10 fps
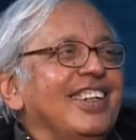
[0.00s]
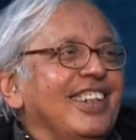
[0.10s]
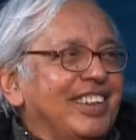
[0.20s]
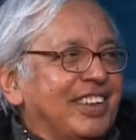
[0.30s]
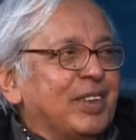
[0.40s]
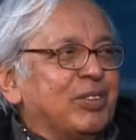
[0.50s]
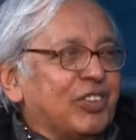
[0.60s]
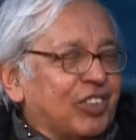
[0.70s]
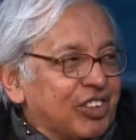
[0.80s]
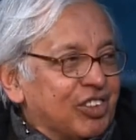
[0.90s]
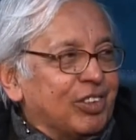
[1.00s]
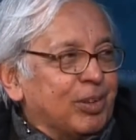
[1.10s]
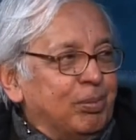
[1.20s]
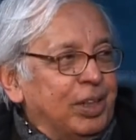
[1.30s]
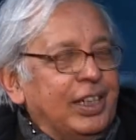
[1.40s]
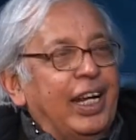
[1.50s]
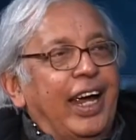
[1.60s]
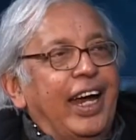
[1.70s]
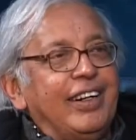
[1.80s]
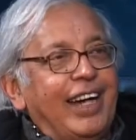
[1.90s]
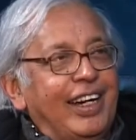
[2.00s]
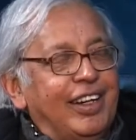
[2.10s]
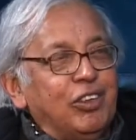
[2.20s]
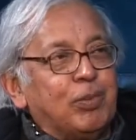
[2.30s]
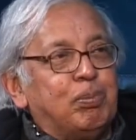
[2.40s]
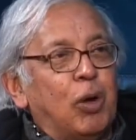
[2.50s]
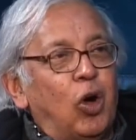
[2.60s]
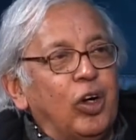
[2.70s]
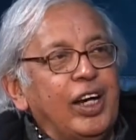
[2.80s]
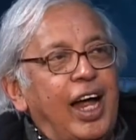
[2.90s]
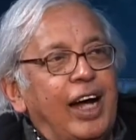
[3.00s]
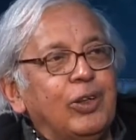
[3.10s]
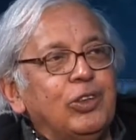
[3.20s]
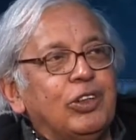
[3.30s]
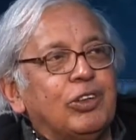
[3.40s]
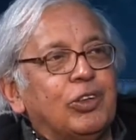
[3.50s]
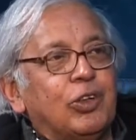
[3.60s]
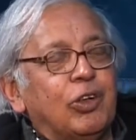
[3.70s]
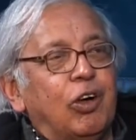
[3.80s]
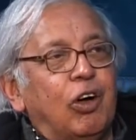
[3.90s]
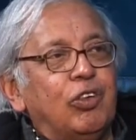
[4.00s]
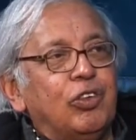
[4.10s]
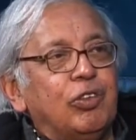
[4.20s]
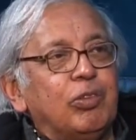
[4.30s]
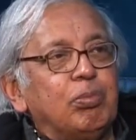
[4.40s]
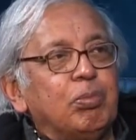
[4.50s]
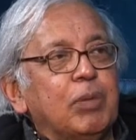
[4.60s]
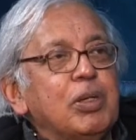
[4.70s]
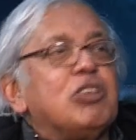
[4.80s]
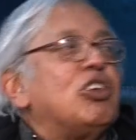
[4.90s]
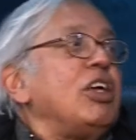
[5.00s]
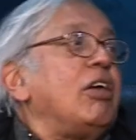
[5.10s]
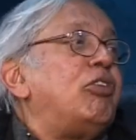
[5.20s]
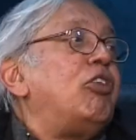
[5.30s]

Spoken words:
in terms of criticism, and it is born out of maybe 3 or